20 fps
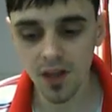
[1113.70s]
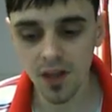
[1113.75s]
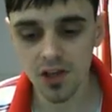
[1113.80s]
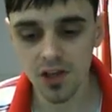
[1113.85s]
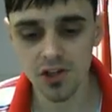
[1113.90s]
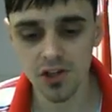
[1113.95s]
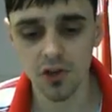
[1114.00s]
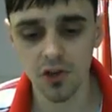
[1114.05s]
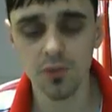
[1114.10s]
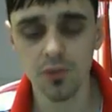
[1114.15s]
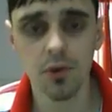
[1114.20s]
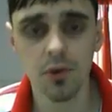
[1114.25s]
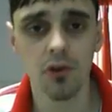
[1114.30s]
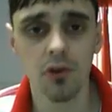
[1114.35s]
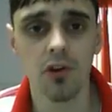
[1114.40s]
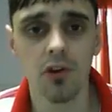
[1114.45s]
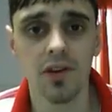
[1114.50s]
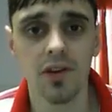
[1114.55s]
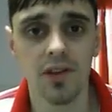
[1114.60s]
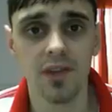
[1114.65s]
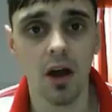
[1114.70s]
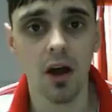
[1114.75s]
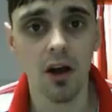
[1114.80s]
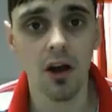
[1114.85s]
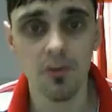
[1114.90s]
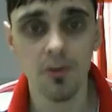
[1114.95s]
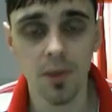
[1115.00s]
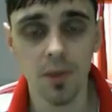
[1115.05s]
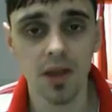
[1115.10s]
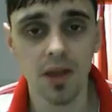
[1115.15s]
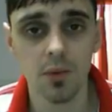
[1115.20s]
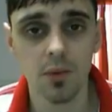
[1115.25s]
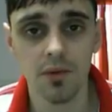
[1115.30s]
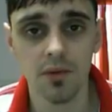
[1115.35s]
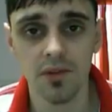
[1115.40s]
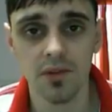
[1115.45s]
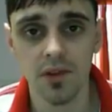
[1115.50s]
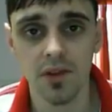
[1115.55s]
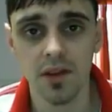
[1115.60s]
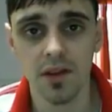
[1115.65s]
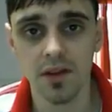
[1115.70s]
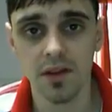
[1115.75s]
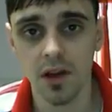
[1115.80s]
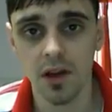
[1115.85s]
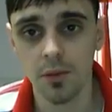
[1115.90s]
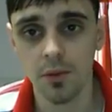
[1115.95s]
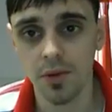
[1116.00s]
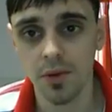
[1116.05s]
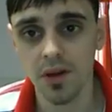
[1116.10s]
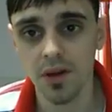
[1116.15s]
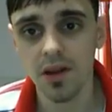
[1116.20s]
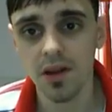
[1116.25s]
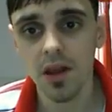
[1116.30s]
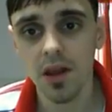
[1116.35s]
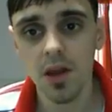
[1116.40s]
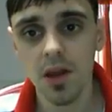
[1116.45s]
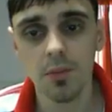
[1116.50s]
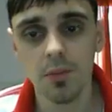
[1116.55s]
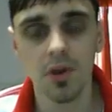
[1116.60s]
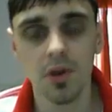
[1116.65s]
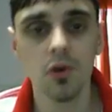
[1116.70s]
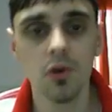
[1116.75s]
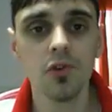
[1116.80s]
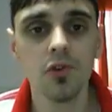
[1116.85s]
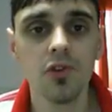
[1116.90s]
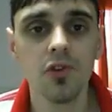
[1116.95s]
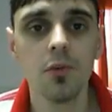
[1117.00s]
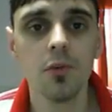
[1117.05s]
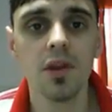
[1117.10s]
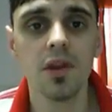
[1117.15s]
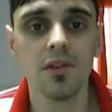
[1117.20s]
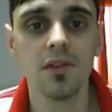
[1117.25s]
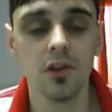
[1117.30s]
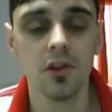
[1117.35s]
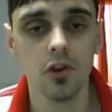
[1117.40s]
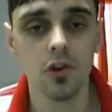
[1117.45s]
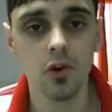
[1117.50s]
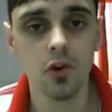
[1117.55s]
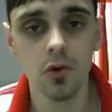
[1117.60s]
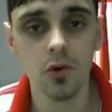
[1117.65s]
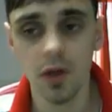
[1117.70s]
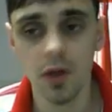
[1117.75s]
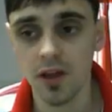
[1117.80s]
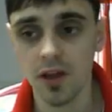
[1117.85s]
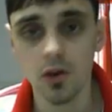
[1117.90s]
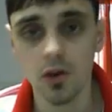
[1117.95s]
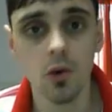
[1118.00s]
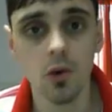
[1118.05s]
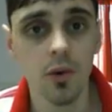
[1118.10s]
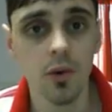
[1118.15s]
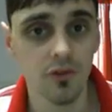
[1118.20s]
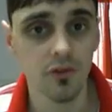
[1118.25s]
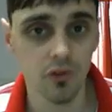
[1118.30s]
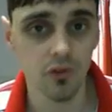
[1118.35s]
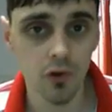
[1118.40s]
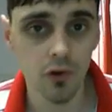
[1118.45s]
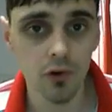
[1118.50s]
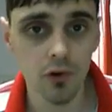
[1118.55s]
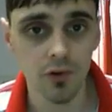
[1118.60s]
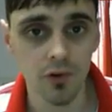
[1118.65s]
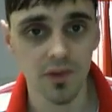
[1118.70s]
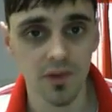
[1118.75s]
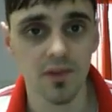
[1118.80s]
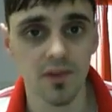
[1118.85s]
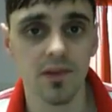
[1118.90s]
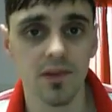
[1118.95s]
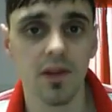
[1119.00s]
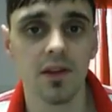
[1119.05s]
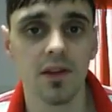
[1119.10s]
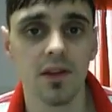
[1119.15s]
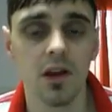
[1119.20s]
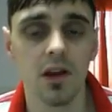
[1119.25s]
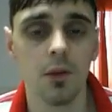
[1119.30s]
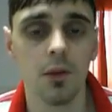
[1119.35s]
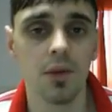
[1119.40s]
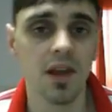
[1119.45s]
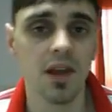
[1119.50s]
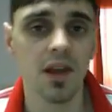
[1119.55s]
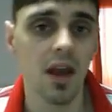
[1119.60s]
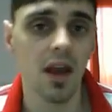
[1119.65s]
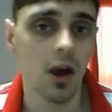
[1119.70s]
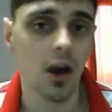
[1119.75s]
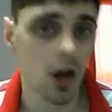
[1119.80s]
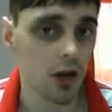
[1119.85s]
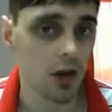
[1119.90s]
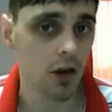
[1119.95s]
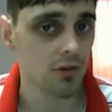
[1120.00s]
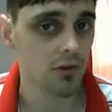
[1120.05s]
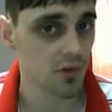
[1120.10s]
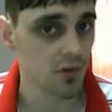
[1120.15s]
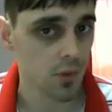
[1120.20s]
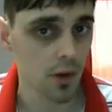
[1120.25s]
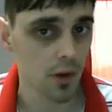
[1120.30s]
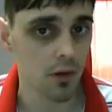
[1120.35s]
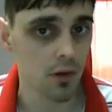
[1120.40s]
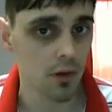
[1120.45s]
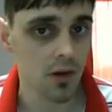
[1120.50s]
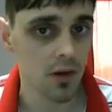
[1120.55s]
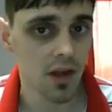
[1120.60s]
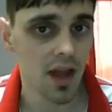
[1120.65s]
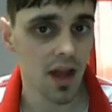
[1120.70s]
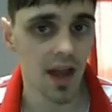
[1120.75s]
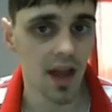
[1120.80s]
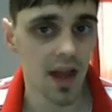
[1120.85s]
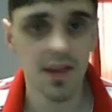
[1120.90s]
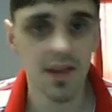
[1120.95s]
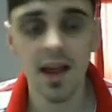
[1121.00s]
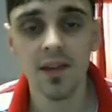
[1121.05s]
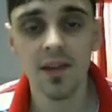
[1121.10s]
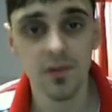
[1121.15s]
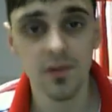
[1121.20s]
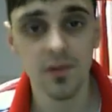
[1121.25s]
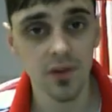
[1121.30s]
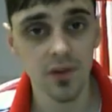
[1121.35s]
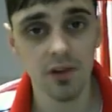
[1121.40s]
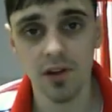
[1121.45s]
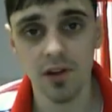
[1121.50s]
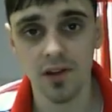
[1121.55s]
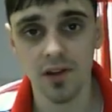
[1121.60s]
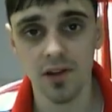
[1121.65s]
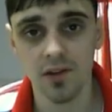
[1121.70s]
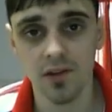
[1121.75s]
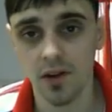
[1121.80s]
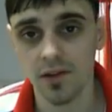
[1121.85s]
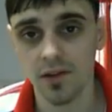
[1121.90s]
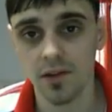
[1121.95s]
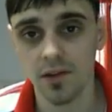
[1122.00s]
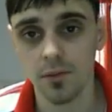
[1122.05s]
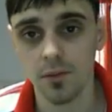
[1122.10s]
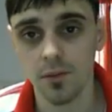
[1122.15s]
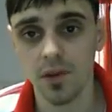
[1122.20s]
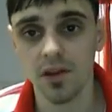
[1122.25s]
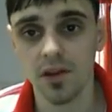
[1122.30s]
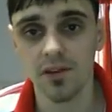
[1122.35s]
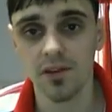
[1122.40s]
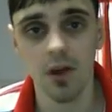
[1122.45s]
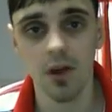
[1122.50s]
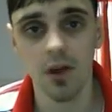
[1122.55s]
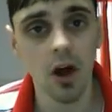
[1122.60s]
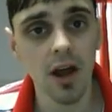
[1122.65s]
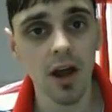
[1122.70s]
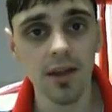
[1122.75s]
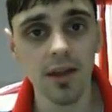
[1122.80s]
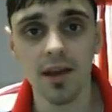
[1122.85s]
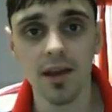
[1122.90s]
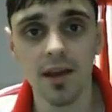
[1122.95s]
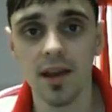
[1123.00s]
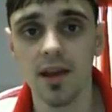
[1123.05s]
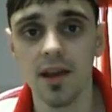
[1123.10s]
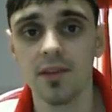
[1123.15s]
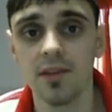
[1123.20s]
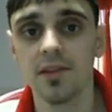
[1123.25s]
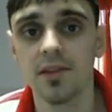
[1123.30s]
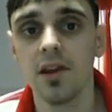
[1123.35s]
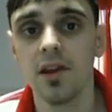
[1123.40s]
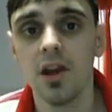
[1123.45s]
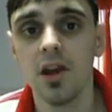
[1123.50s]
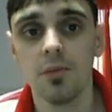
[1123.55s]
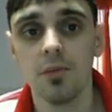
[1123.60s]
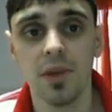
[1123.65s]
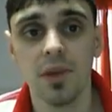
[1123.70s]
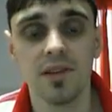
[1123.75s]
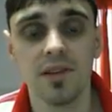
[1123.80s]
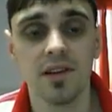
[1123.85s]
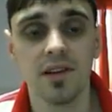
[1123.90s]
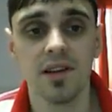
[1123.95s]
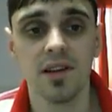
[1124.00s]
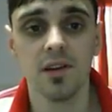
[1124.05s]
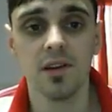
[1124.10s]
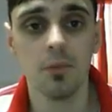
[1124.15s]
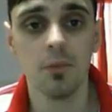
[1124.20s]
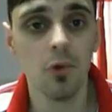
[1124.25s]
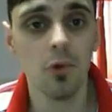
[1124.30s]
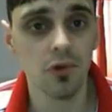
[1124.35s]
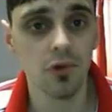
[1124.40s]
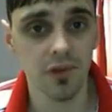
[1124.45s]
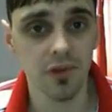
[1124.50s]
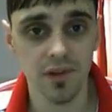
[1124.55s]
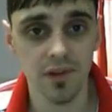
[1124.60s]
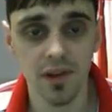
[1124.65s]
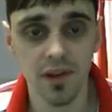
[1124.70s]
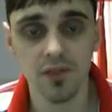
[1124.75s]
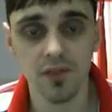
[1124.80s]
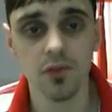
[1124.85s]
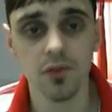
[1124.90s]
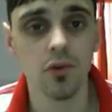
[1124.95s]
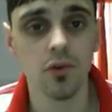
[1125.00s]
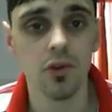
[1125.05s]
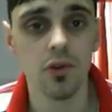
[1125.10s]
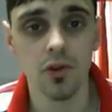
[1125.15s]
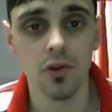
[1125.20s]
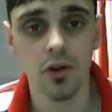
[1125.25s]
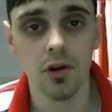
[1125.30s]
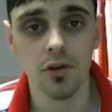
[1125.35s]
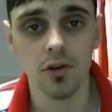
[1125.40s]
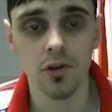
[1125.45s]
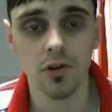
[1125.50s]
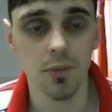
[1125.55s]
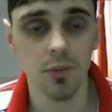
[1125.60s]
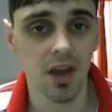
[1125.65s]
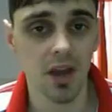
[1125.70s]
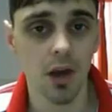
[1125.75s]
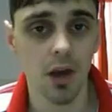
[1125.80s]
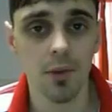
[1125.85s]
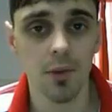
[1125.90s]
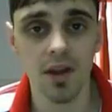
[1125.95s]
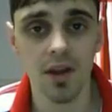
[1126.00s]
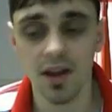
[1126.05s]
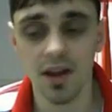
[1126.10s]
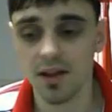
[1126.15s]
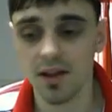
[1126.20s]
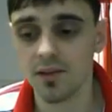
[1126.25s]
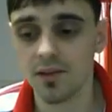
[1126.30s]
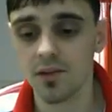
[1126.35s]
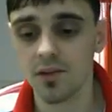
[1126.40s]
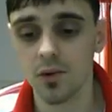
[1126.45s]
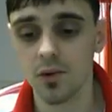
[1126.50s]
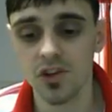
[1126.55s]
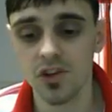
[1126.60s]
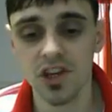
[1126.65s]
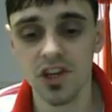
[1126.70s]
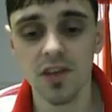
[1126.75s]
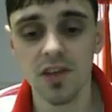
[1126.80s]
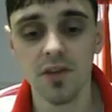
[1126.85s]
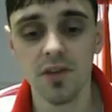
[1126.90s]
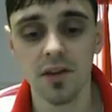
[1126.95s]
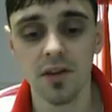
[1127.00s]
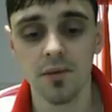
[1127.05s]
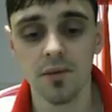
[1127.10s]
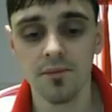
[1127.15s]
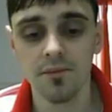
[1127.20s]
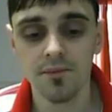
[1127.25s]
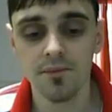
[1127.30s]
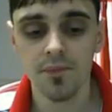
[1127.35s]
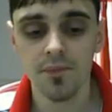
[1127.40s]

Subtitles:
shows progress that I've made with inside the company, but it also means that your withdrawals inside the company get higher as well, and that's very exciting, because the higher that gets, basically the more successful you're becoming, and to achieving